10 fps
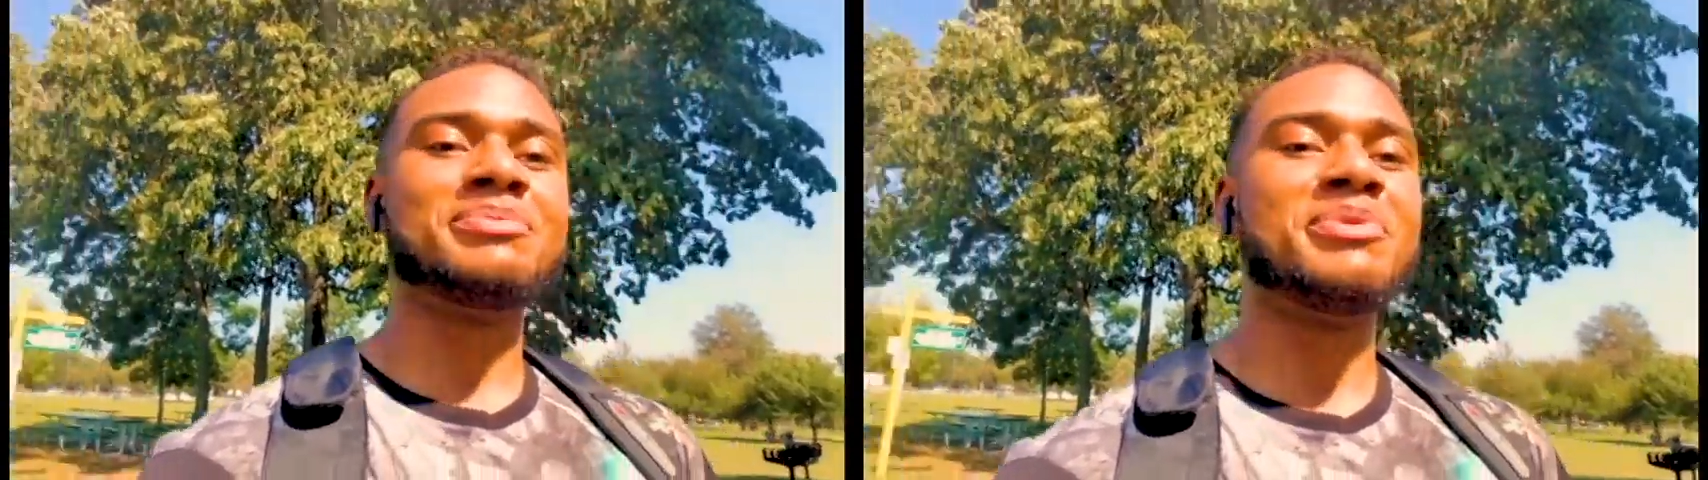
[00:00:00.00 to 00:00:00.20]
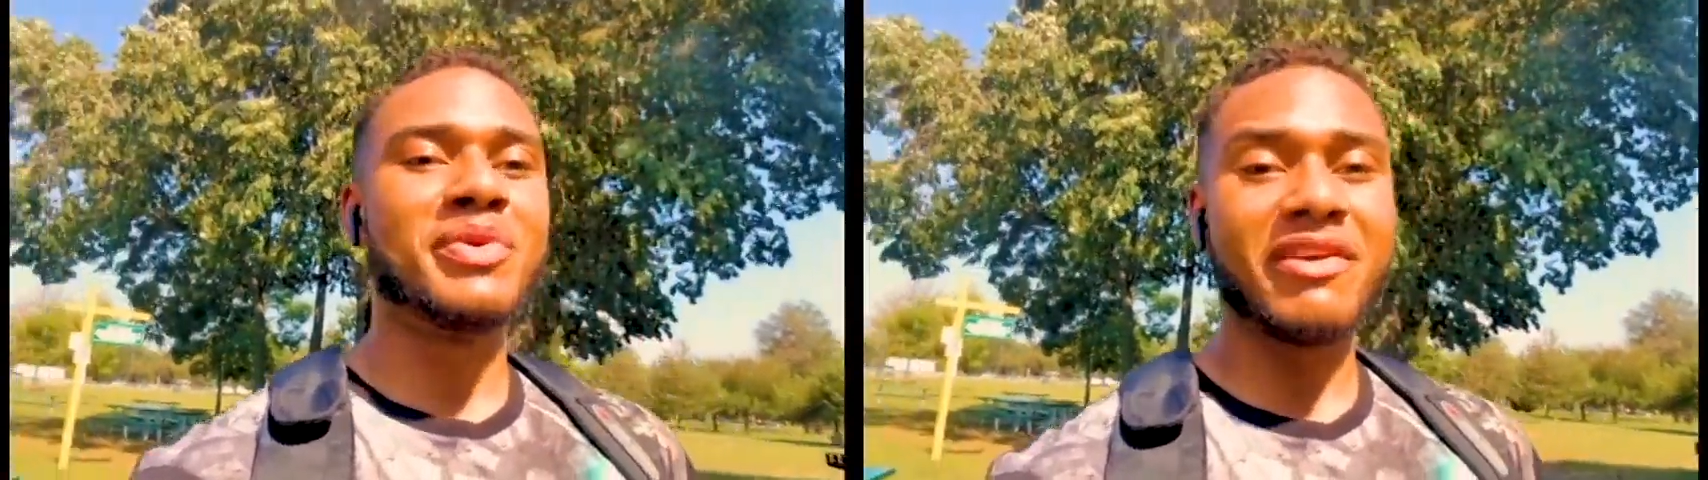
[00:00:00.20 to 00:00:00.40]

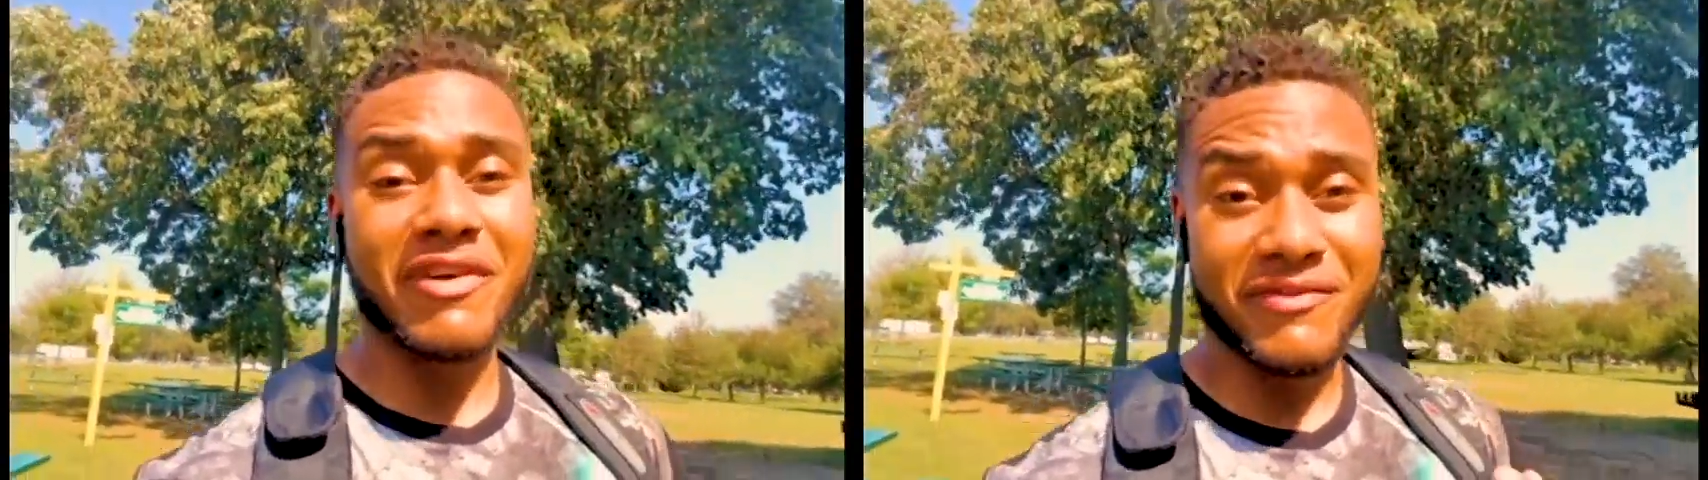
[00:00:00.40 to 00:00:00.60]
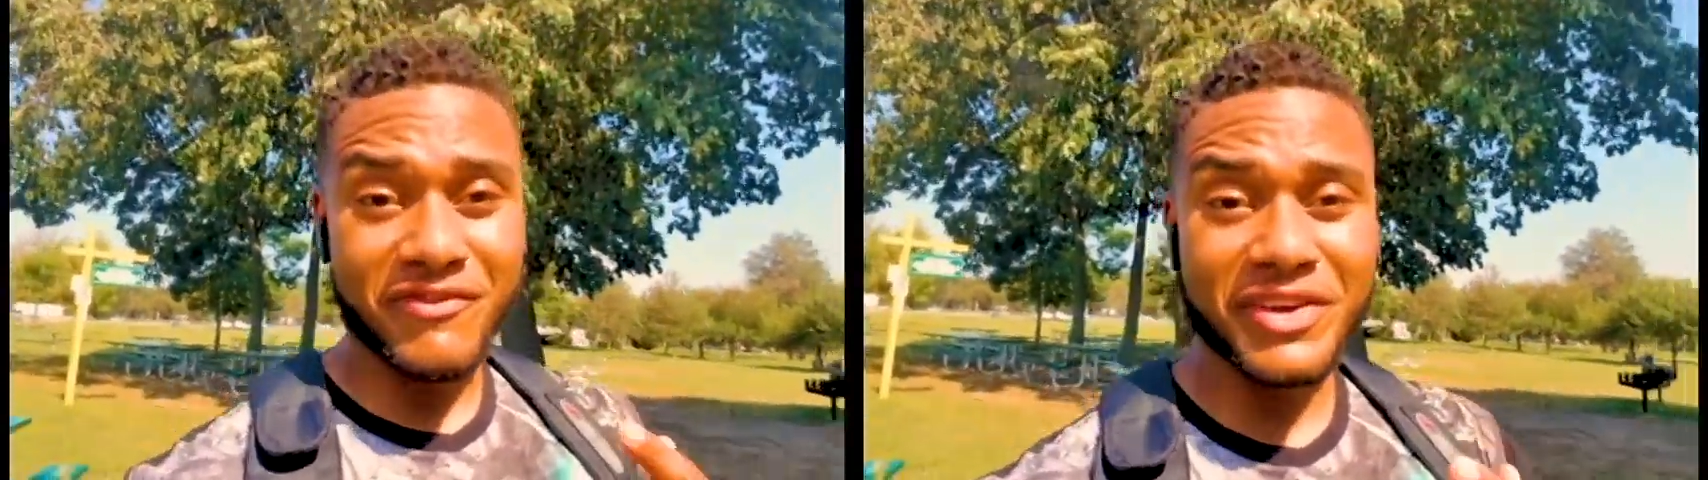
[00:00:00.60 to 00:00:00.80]
me whenever
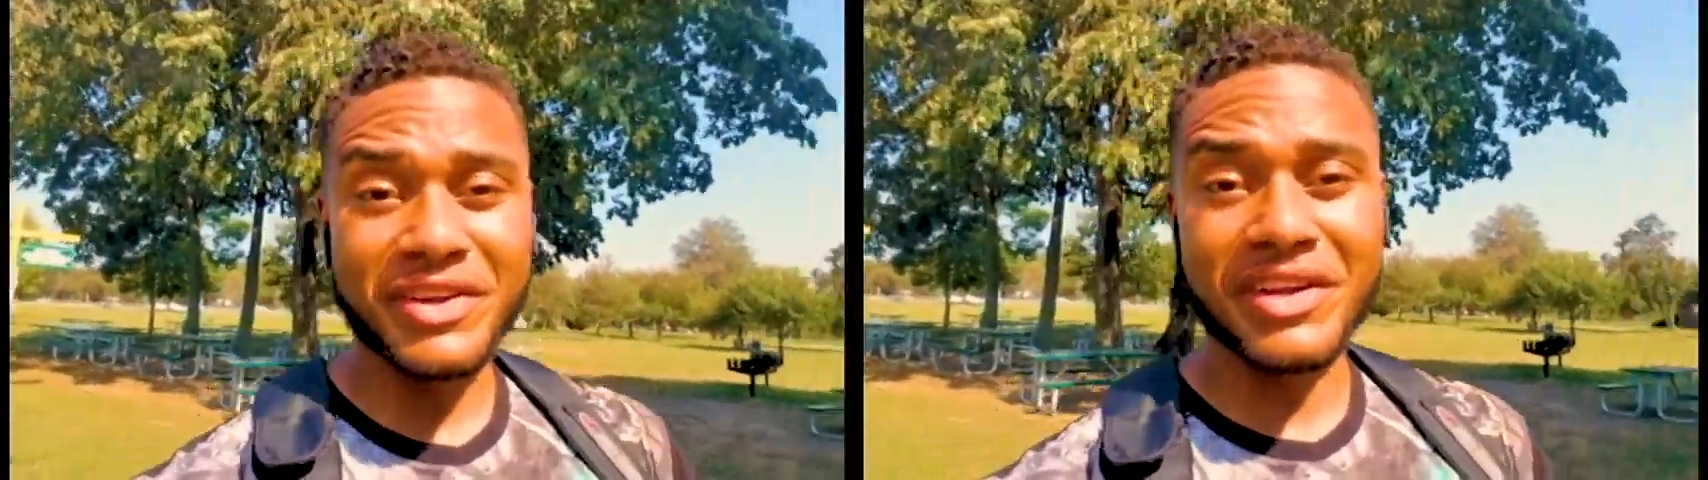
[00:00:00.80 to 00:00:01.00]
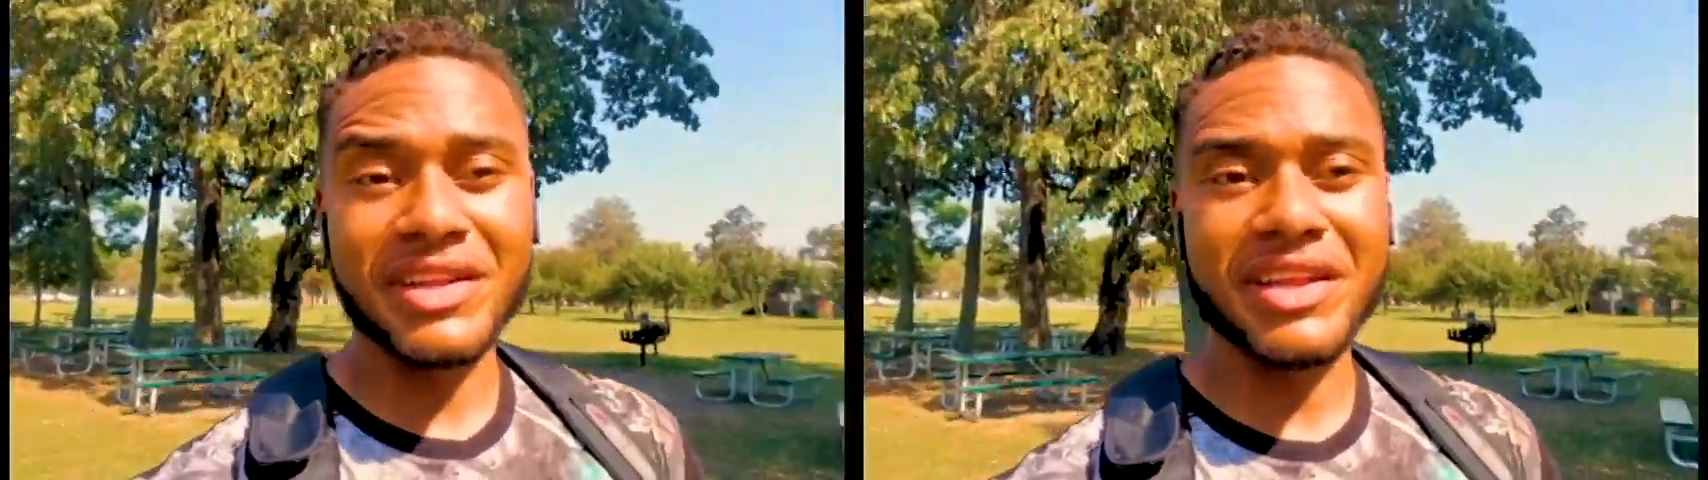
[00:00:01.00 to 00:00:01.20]
I'm
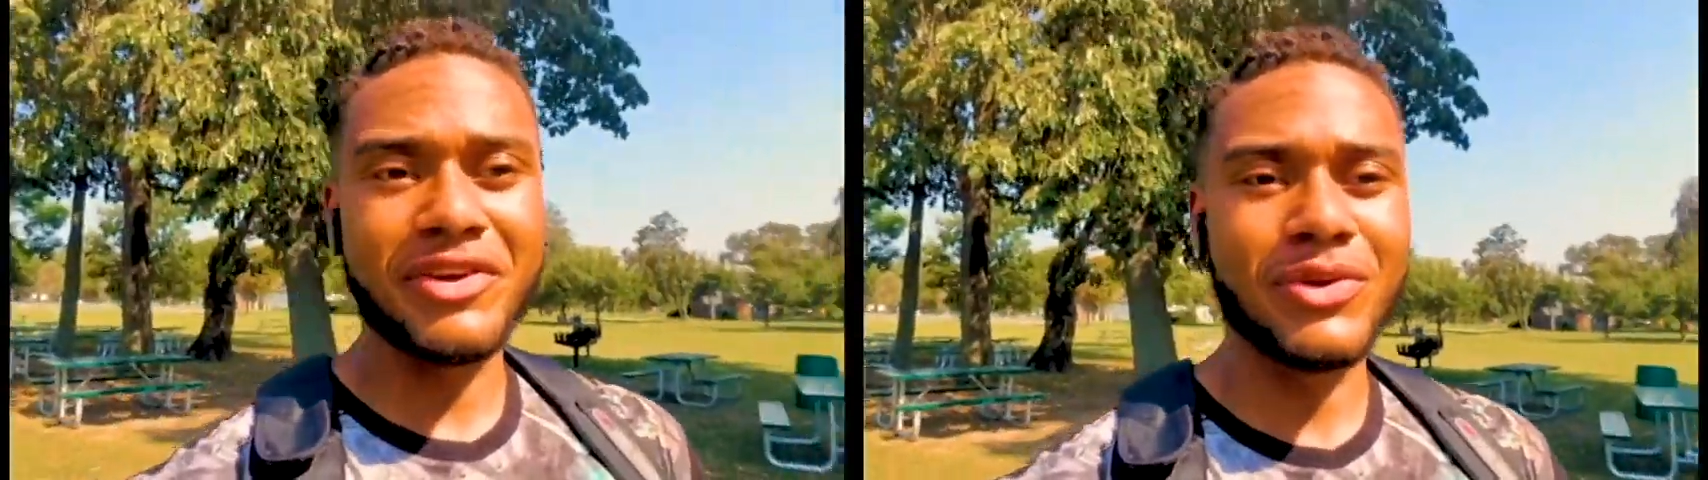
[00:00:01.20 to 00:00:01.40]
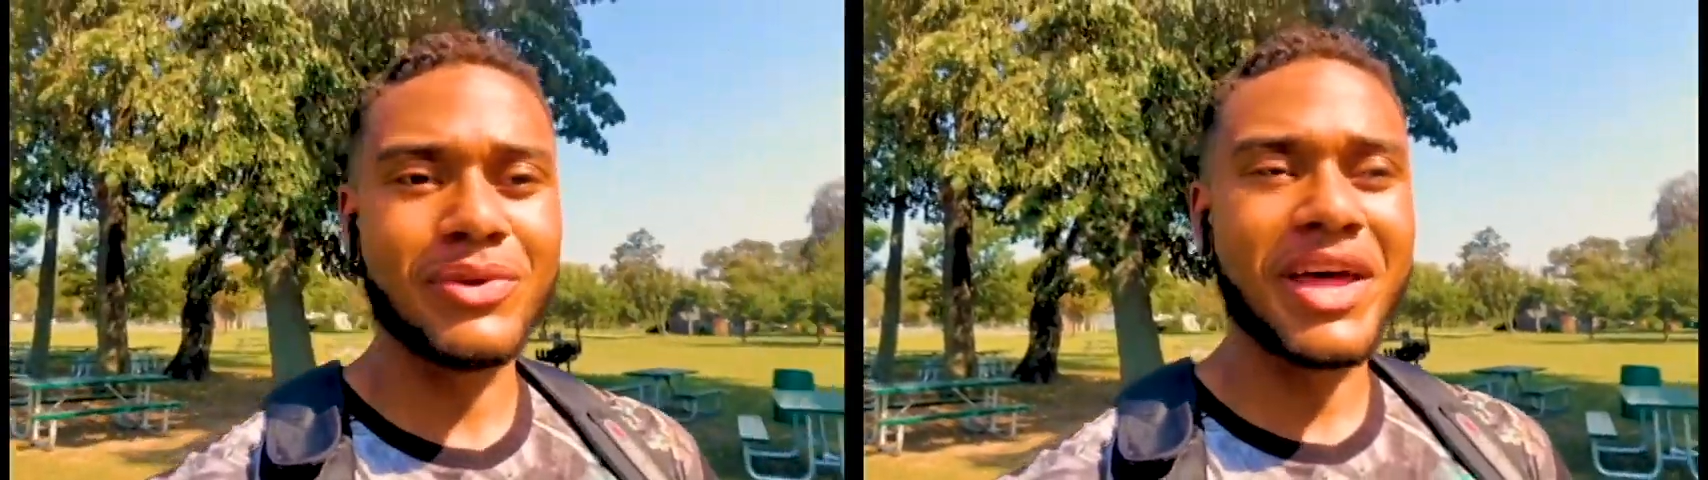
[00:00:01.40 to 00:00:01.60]
feeling a
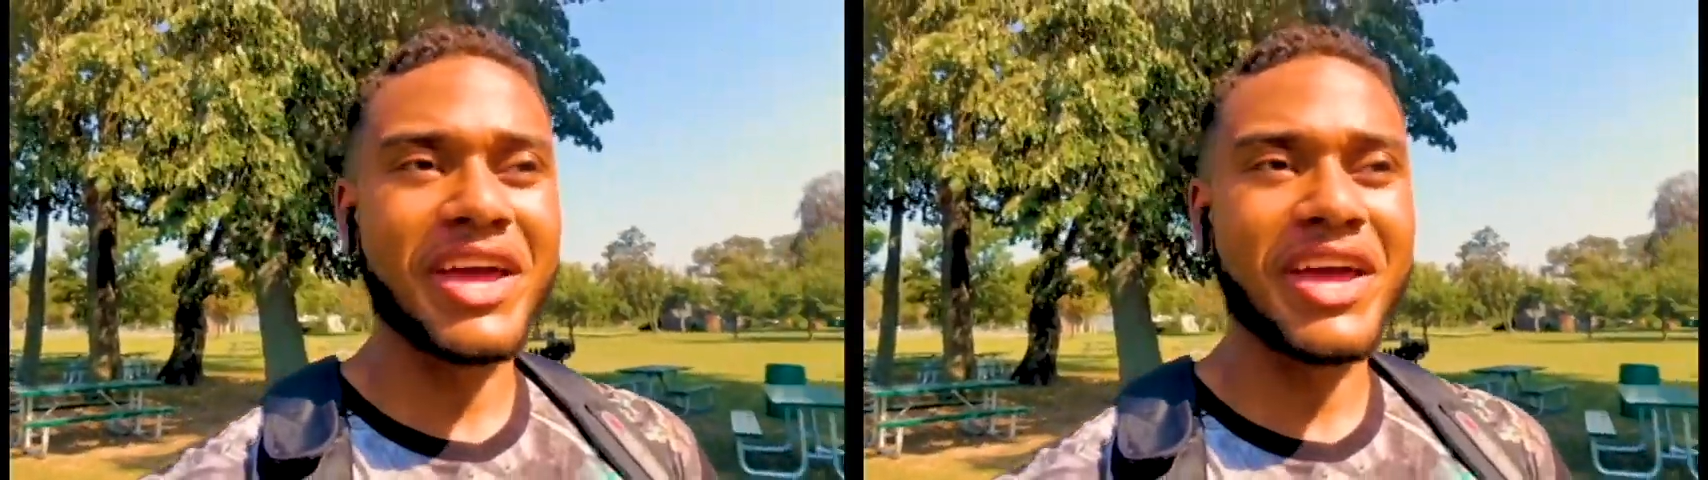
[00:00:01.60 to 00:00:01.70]
little